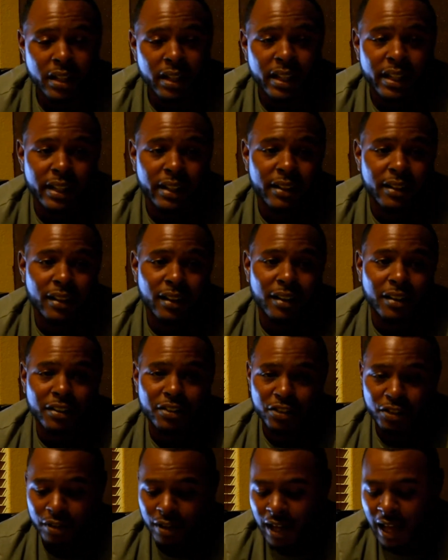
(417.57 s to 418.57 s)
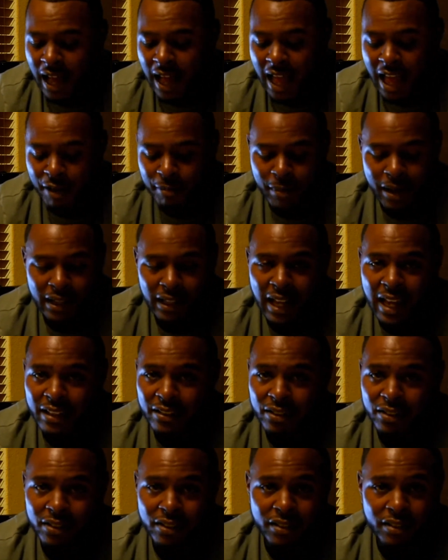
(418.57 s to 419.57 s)
And so I have my
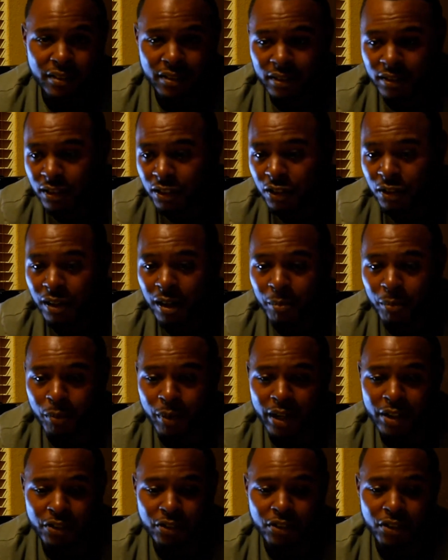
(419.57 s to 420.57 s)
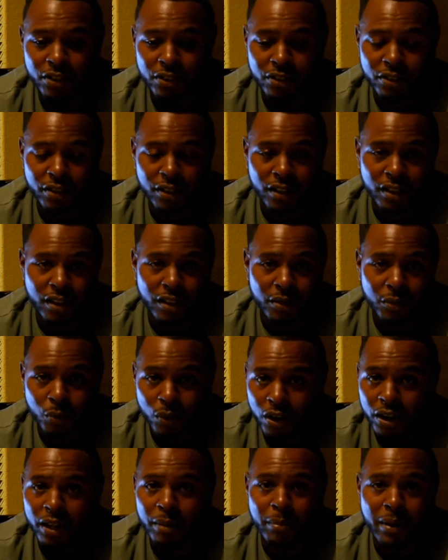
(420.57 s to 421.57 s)
licenses. You know, I'm registered to
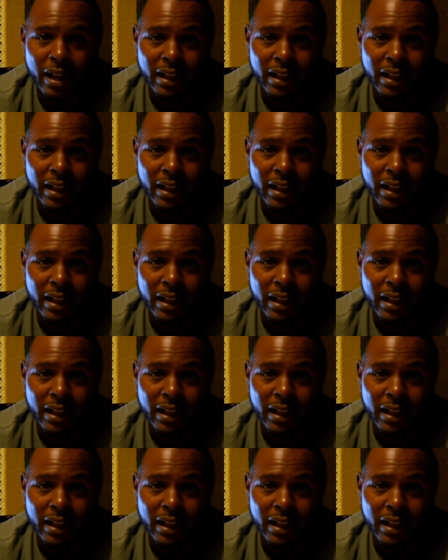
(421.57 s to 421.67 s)
work in